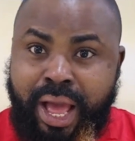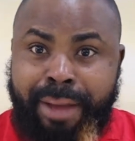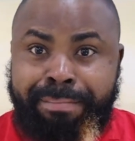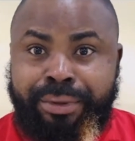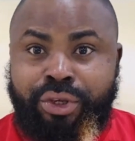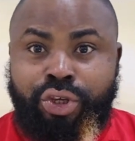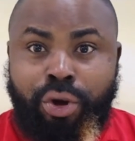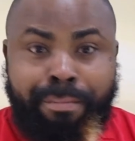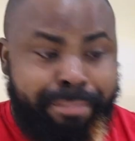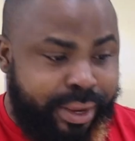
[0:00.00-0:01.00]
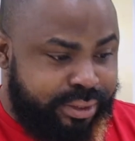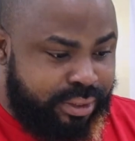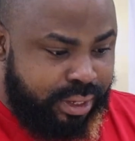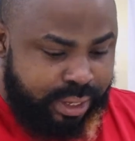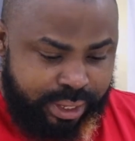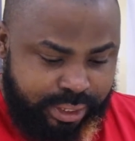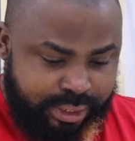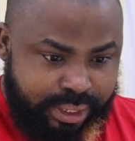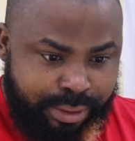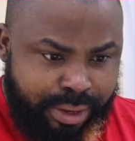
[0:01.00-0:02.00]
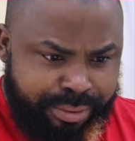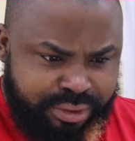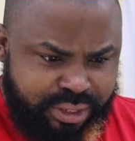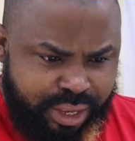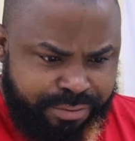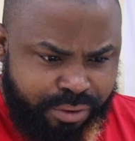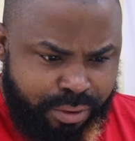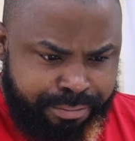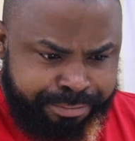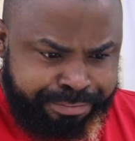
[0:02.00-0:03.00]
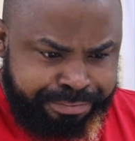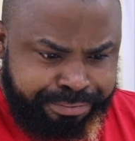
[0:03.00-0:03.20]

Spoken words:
and pick your best game. Let me start from